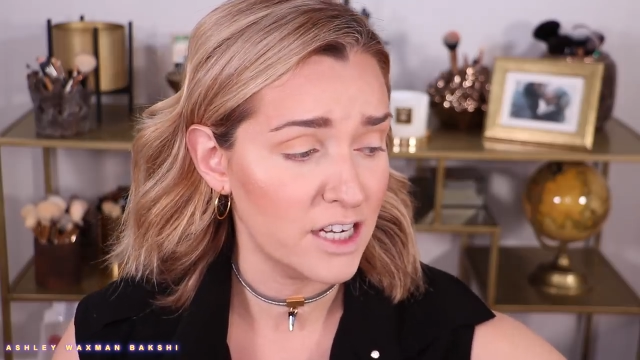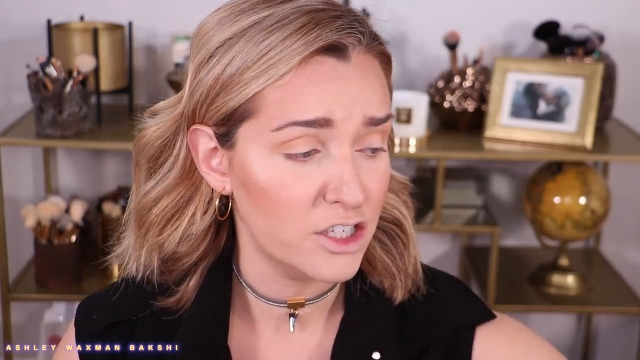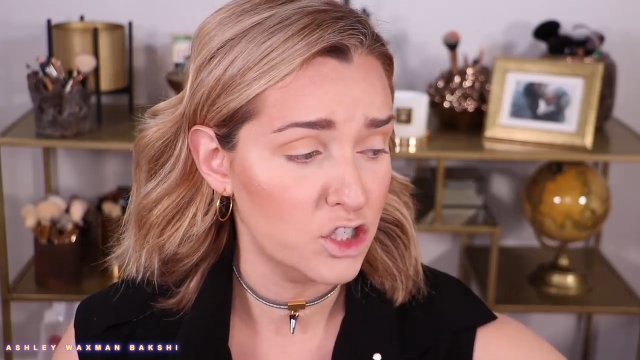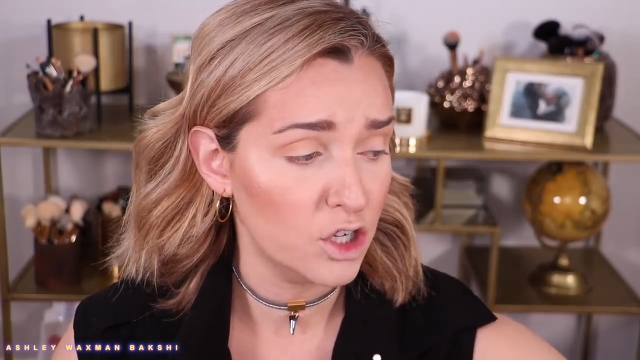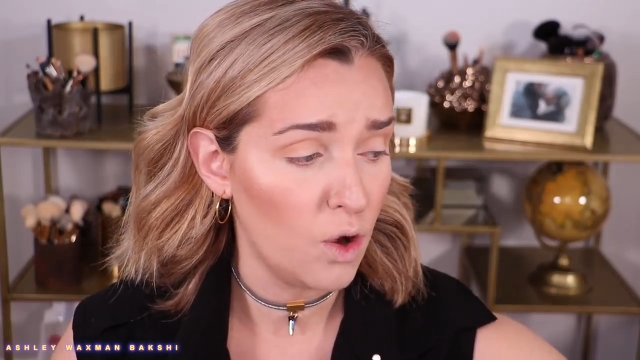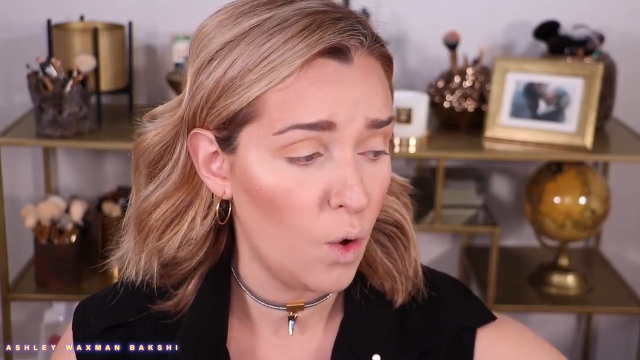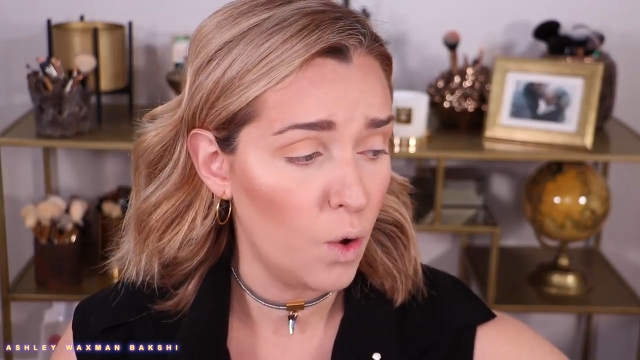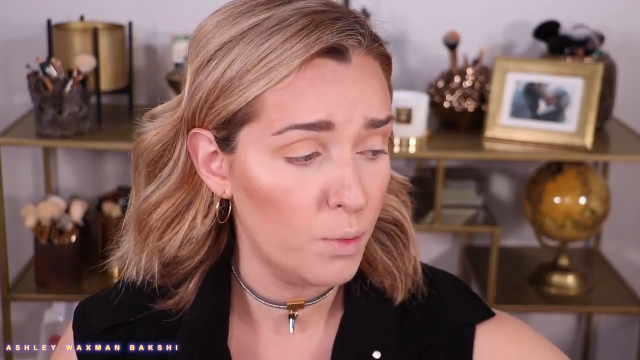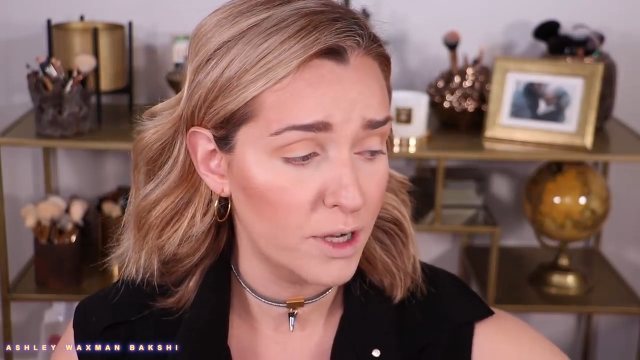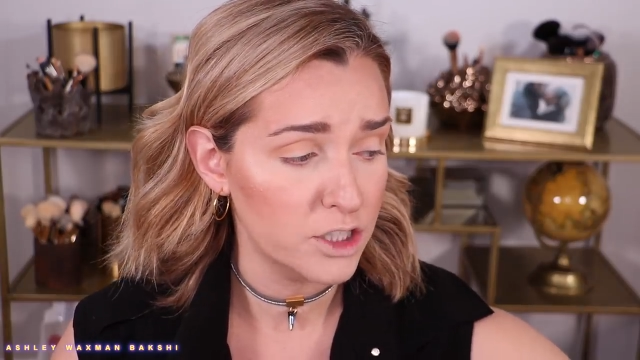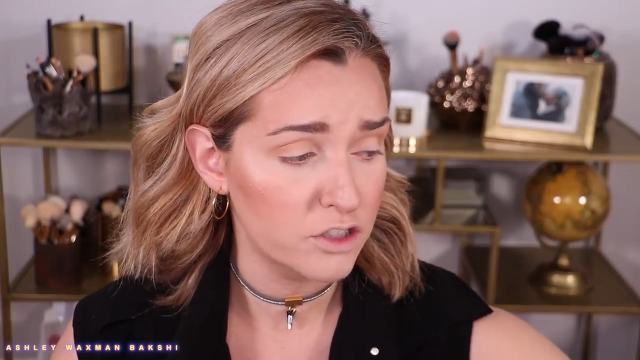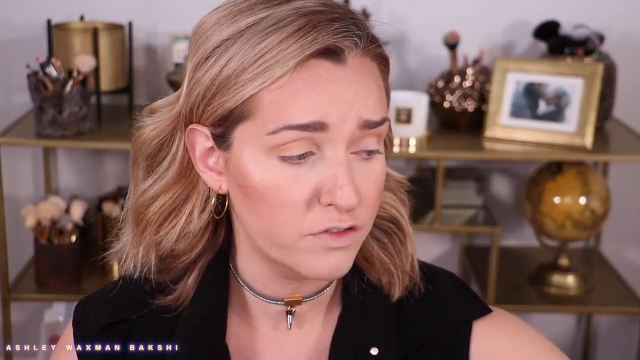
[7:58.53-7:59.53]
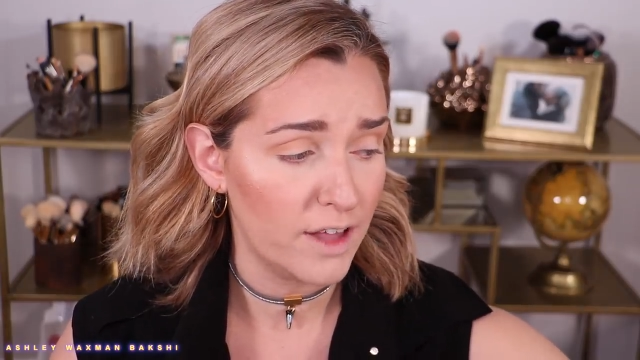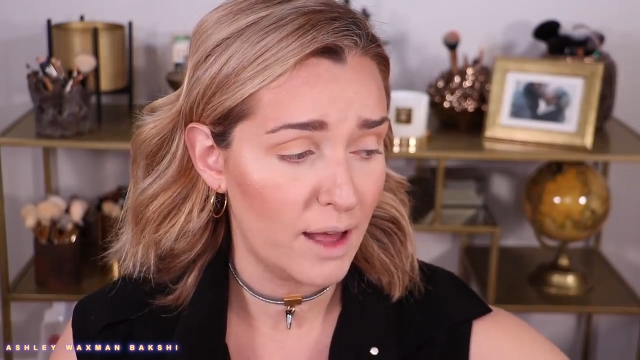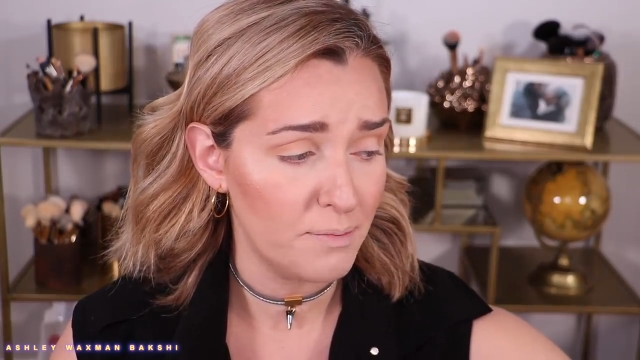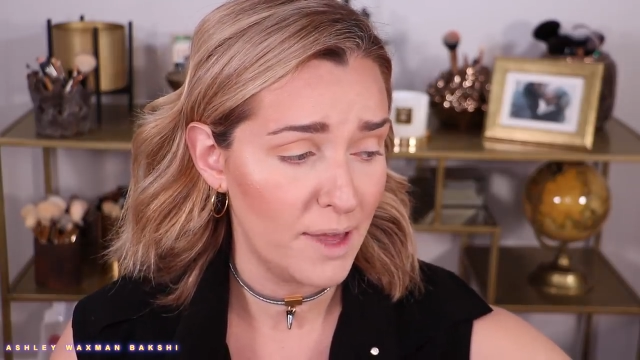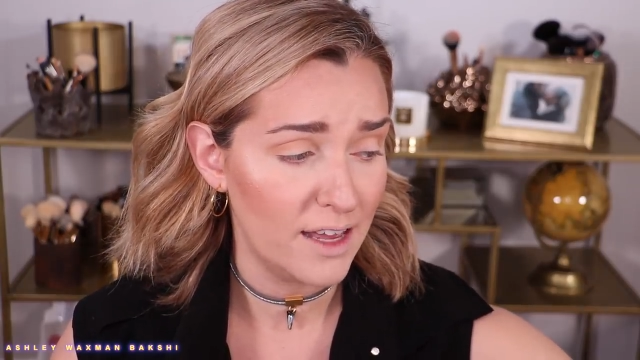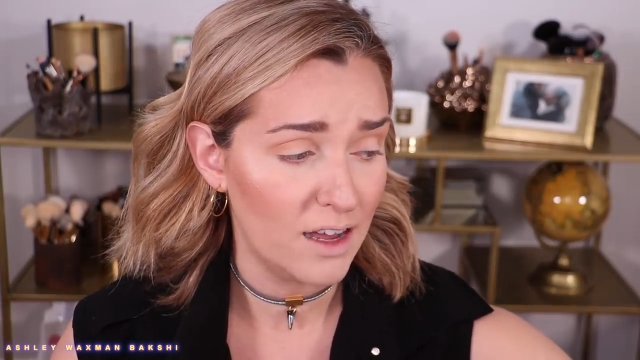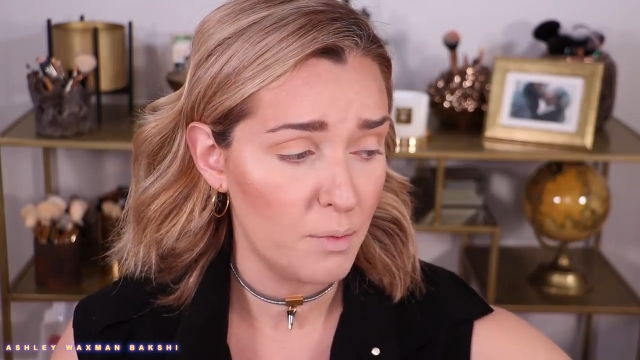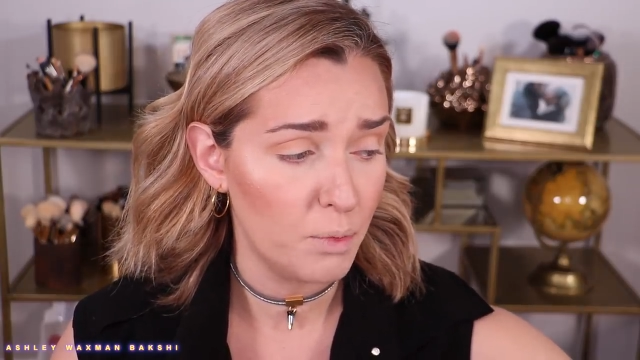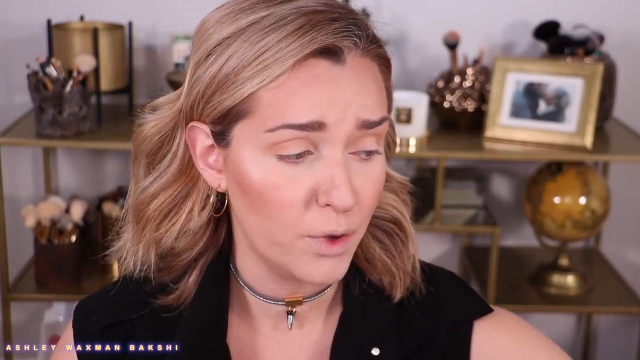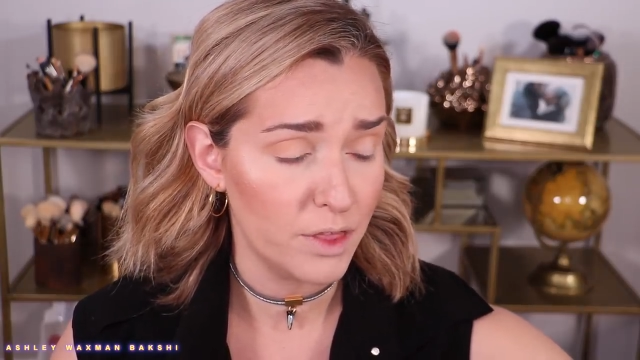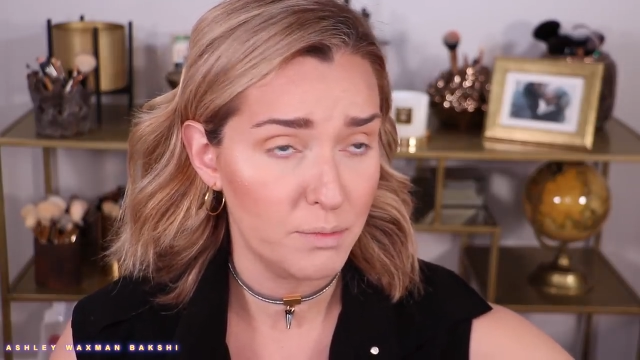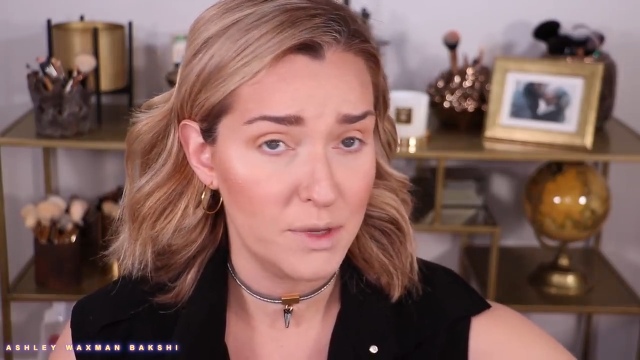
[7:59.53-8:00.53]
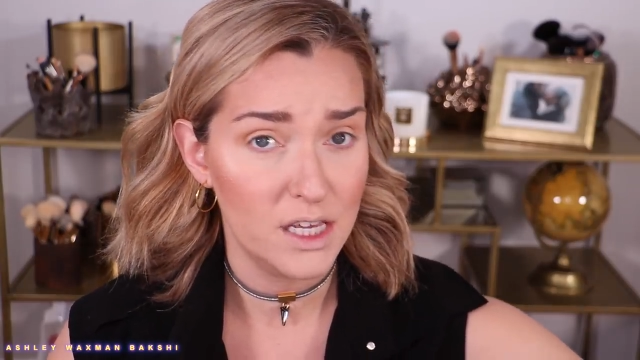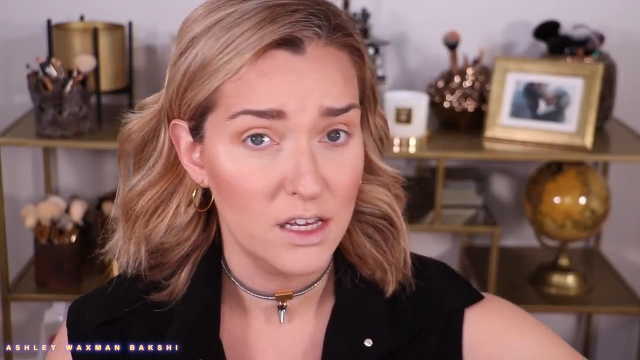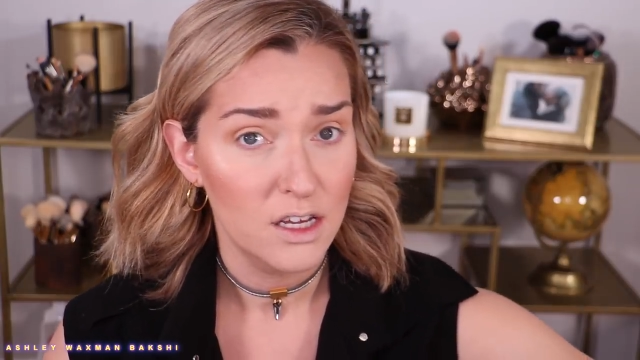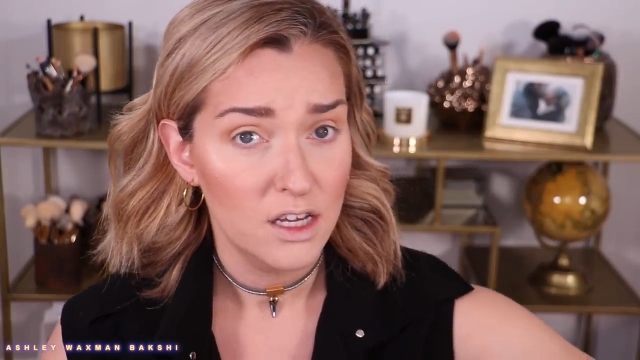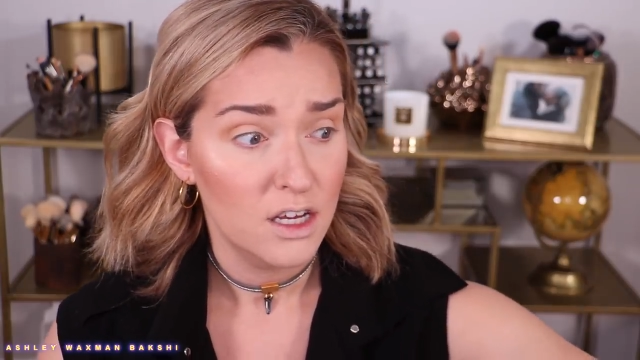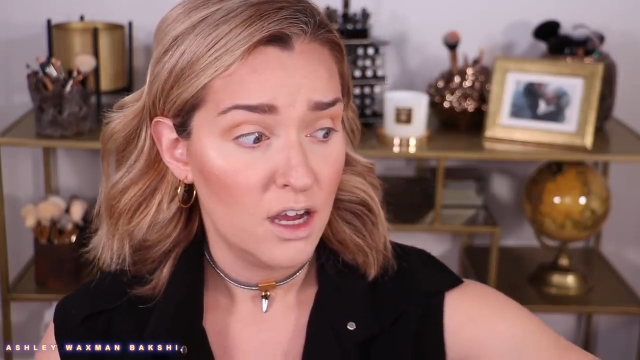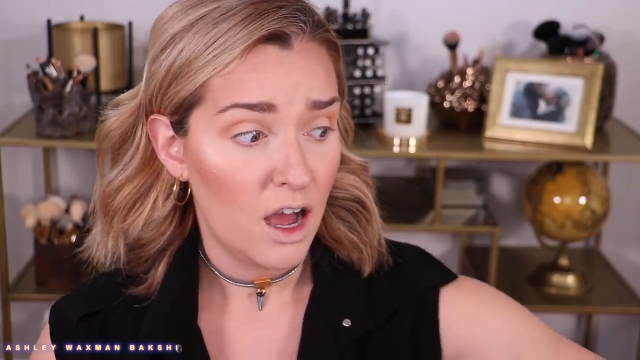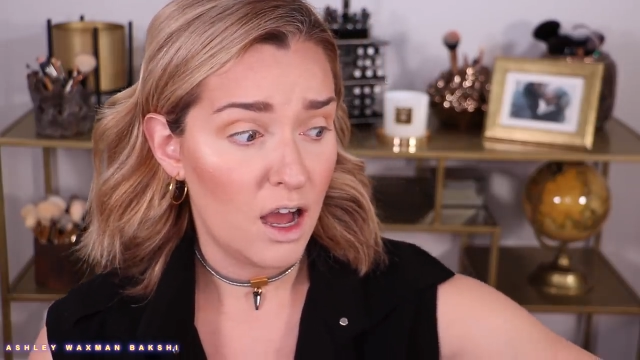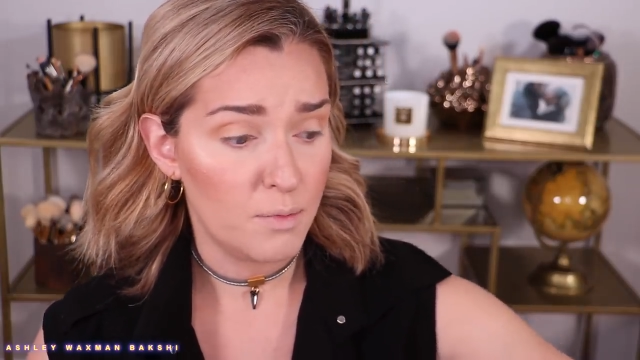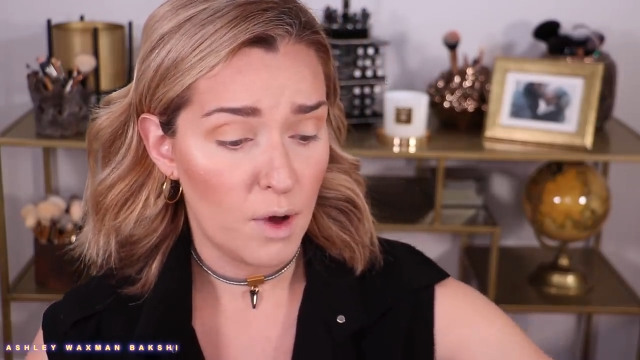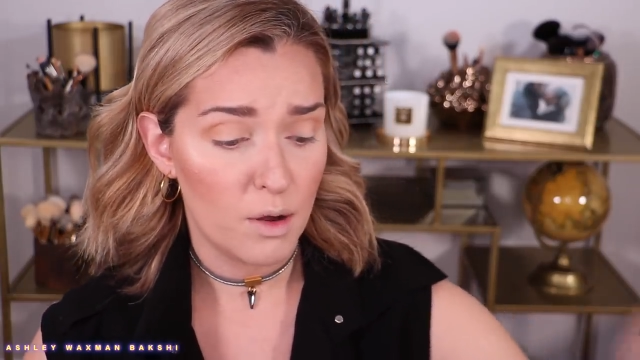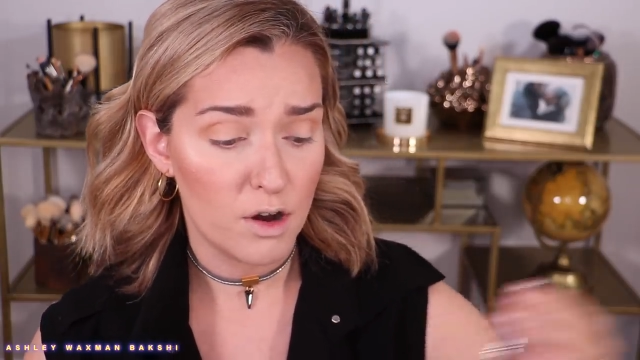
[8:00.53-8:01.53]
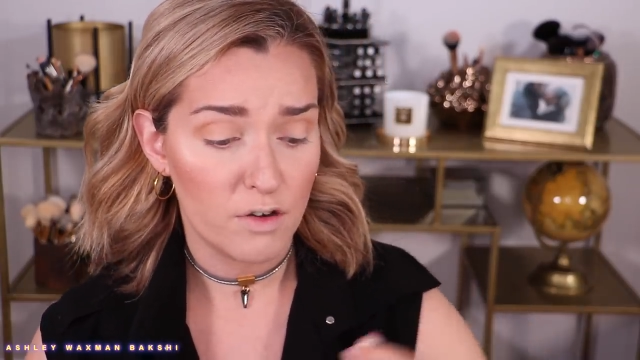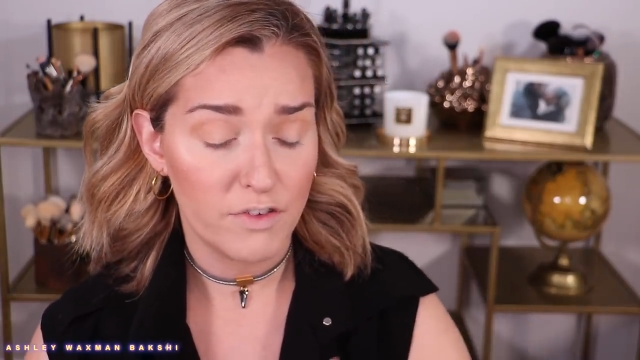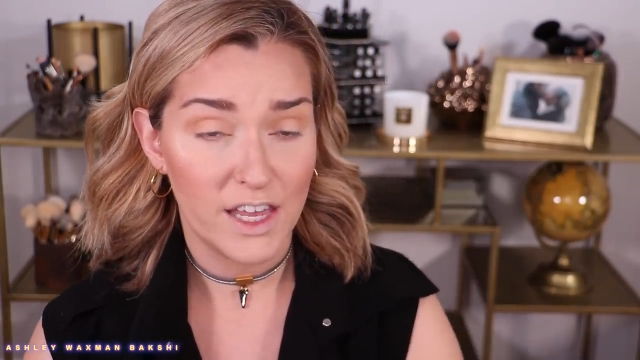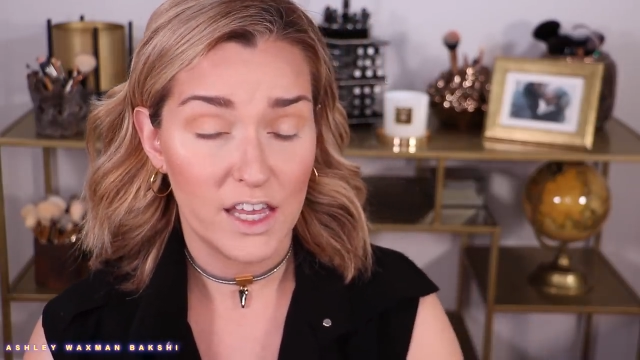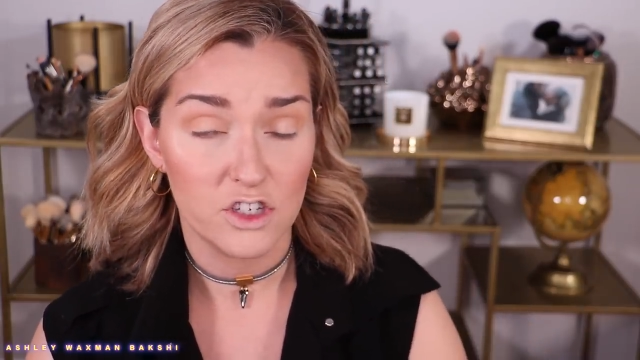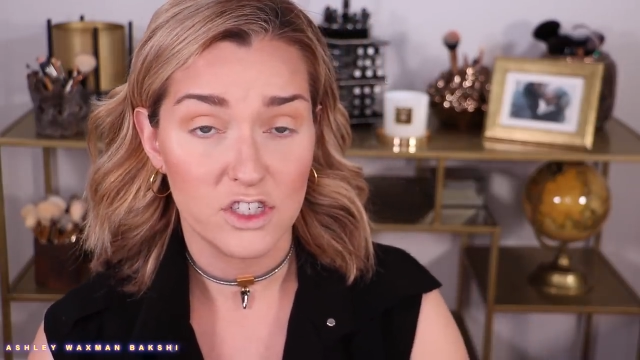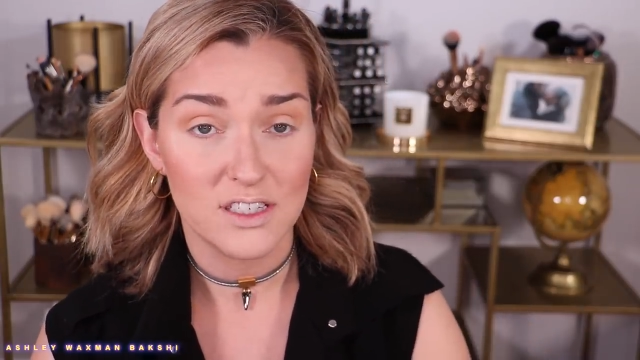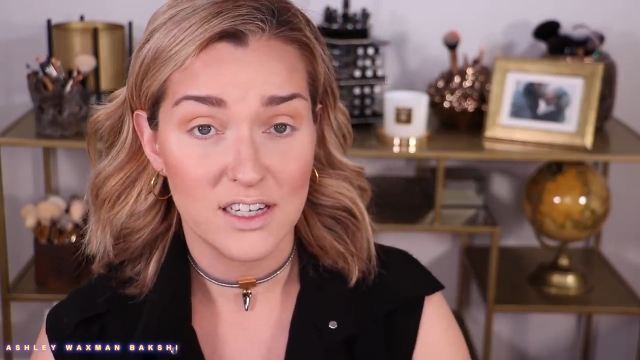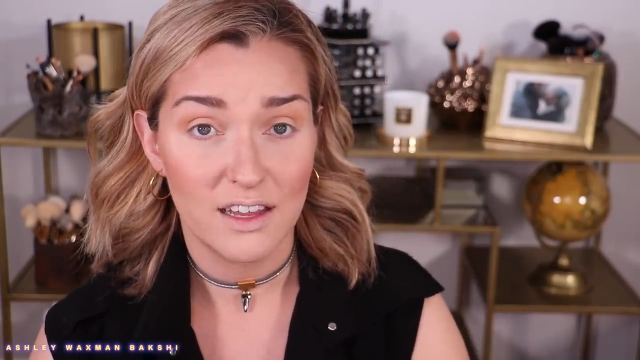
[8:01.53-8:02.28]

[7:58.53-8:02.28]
I took a whole bunch of that makeup with me on our vacation to